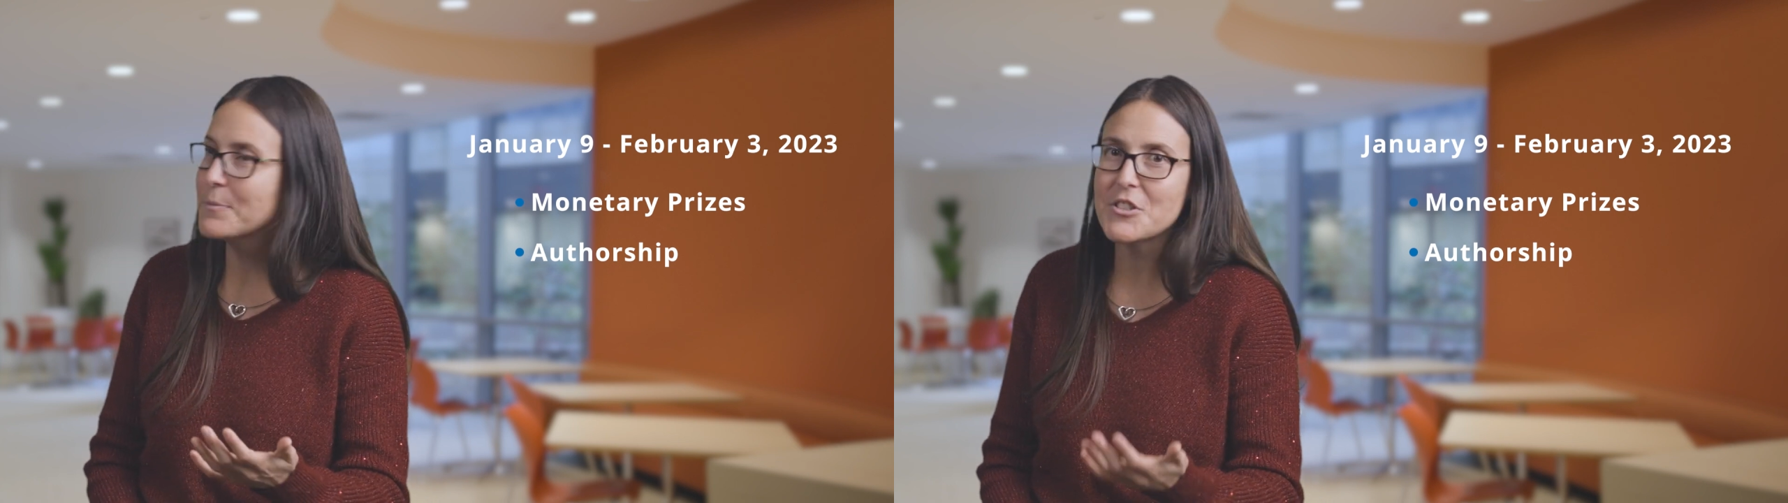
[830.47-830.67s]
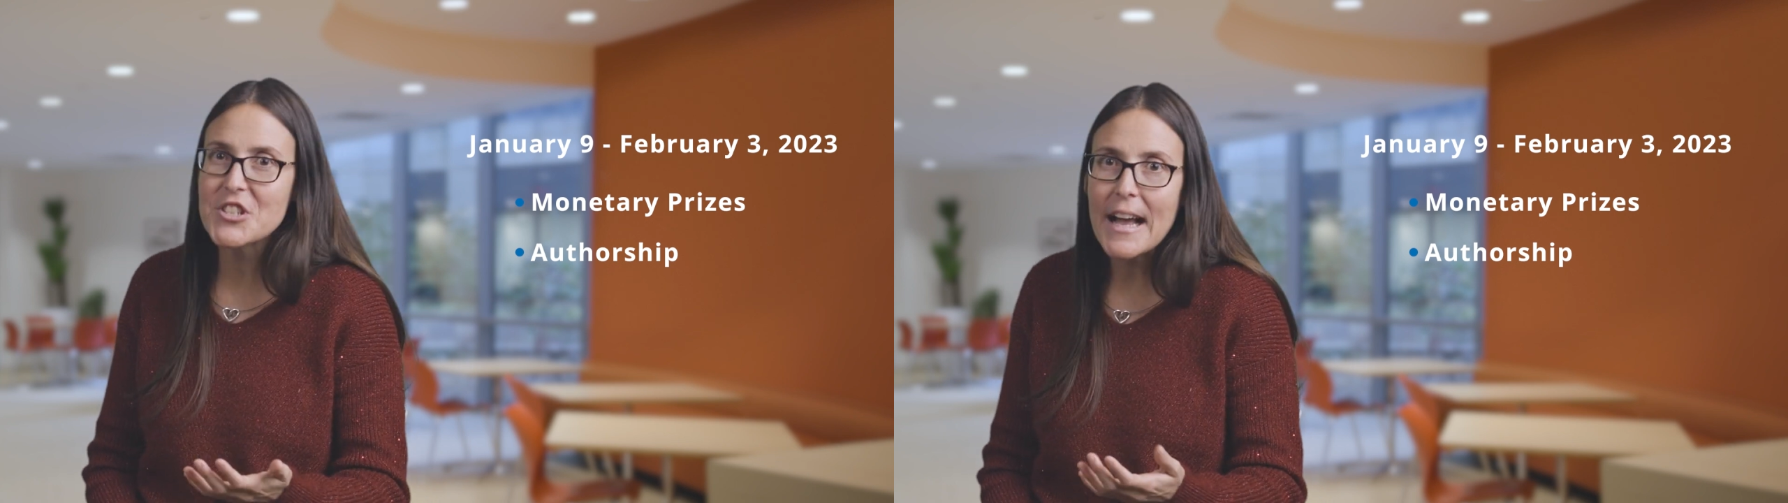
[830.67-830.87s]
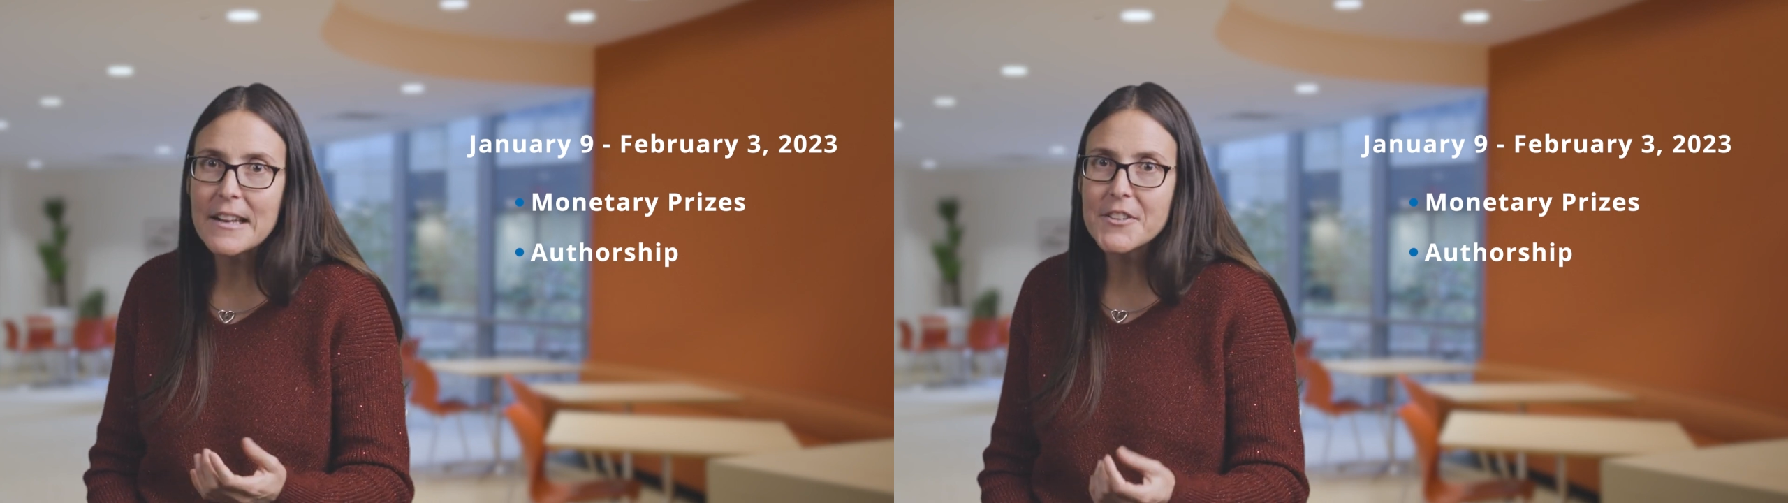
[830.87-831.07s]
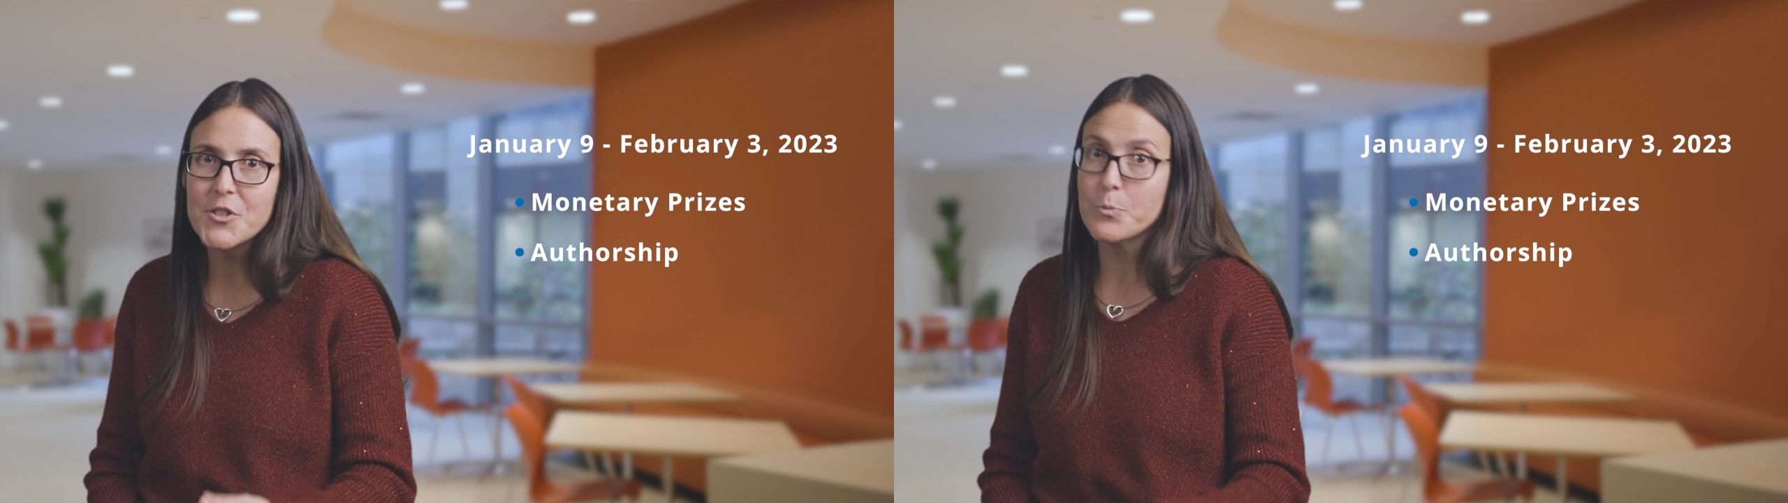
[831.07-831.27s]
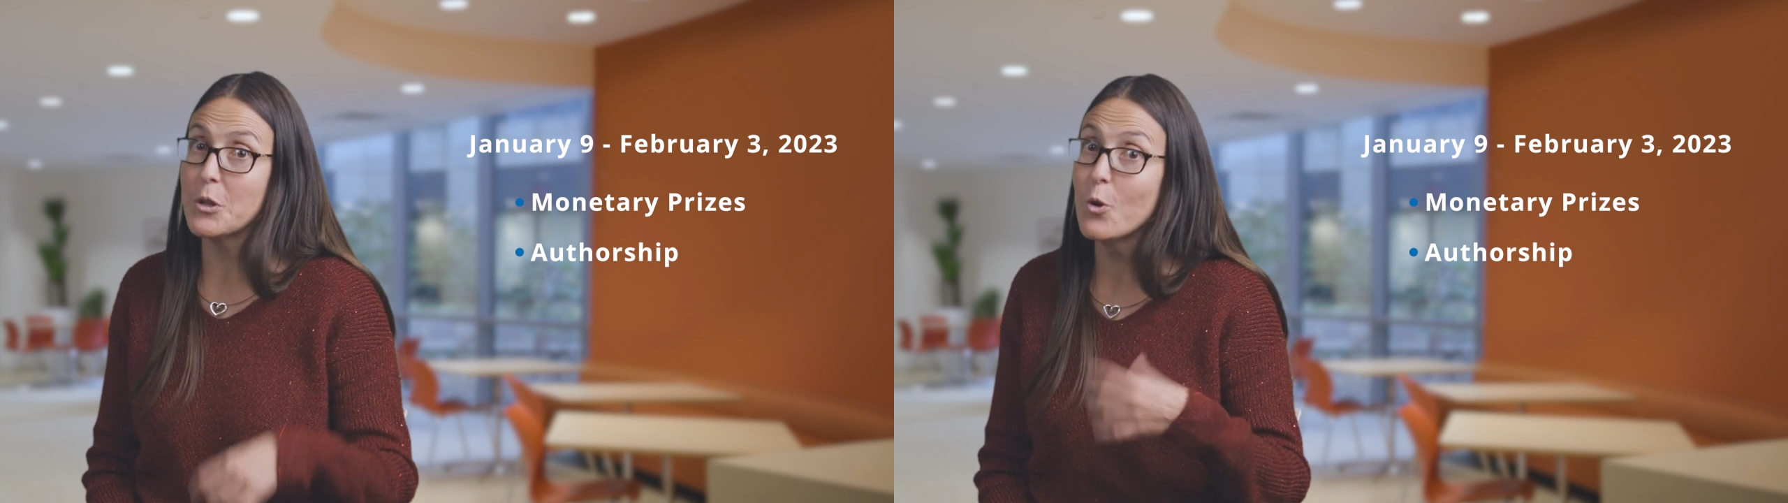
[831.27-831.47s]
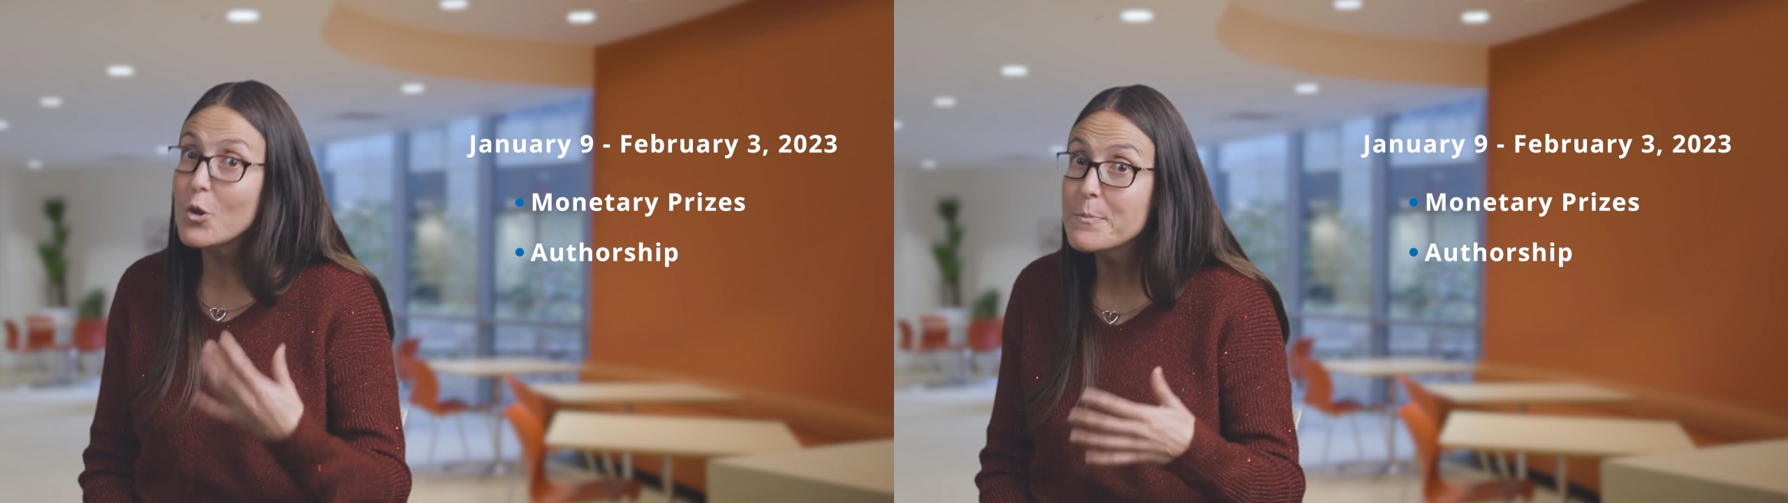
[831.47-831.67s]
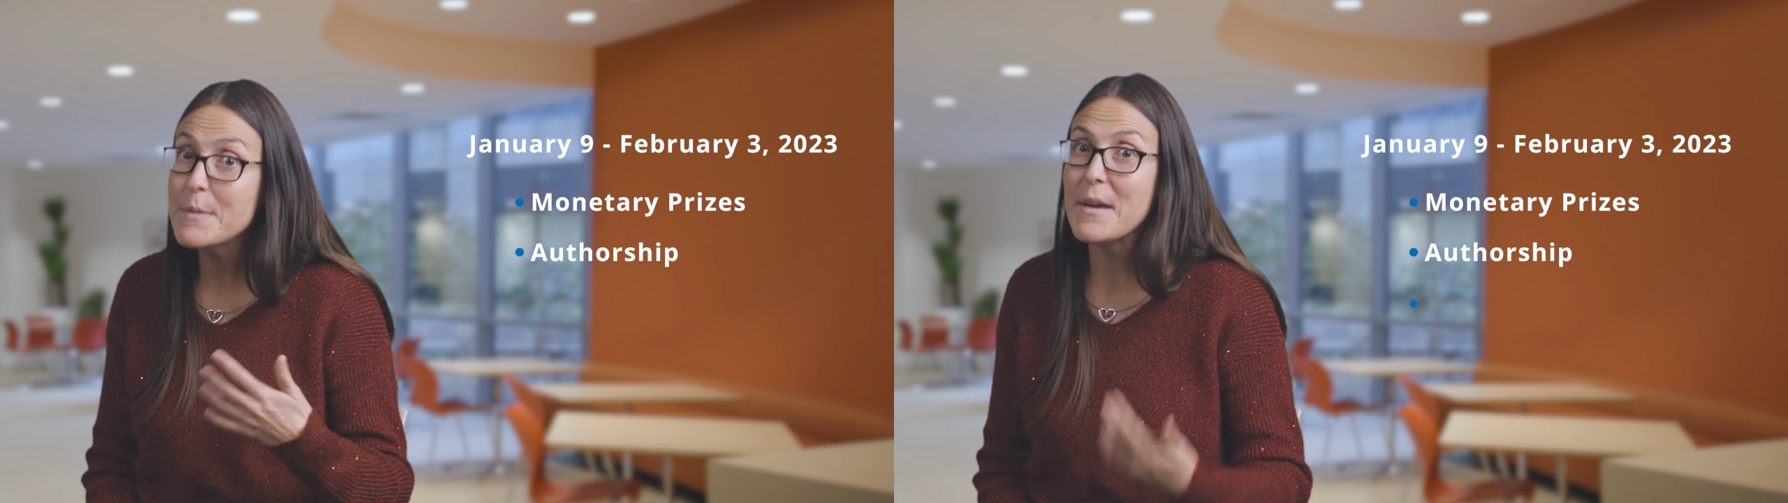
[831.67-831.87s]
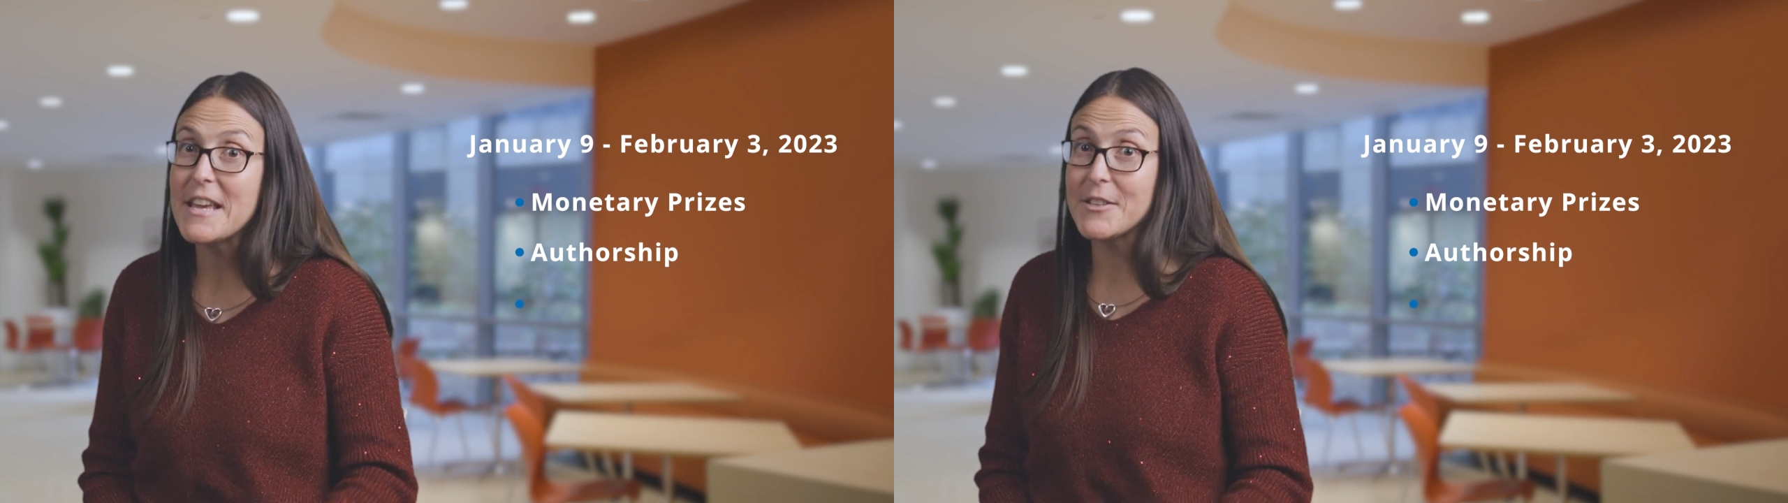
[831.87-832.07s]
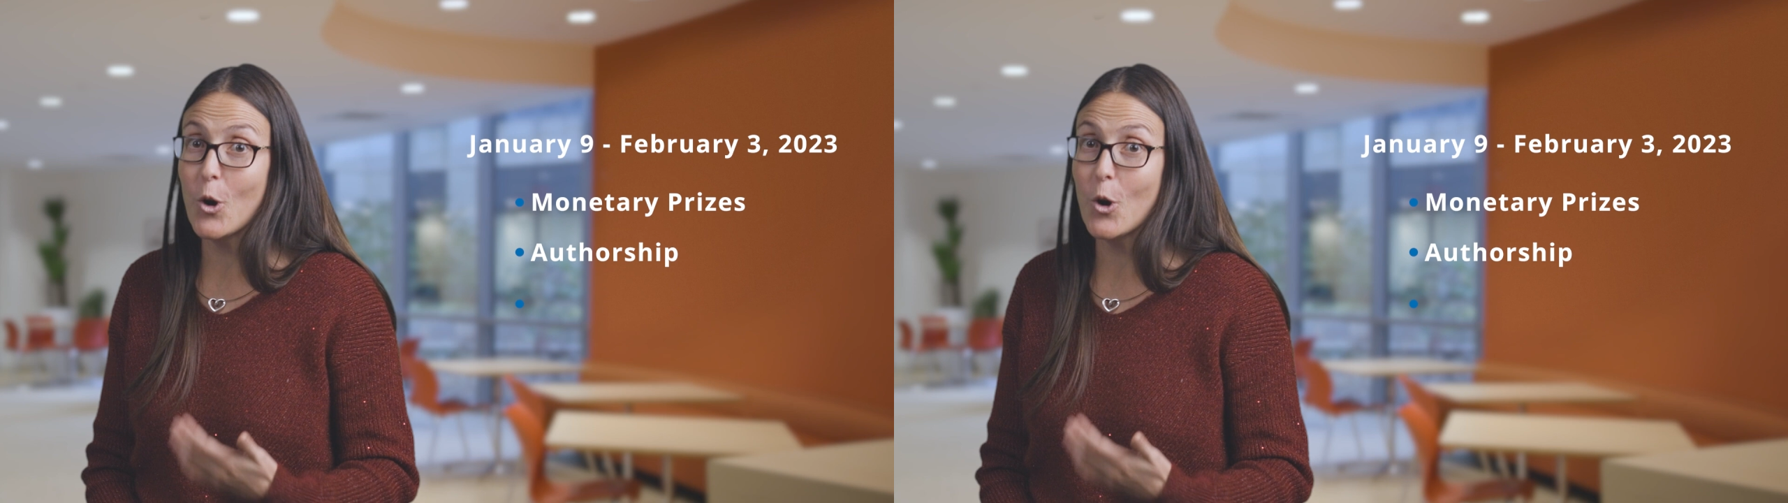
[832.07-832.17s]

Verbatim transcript: the challenge will all be made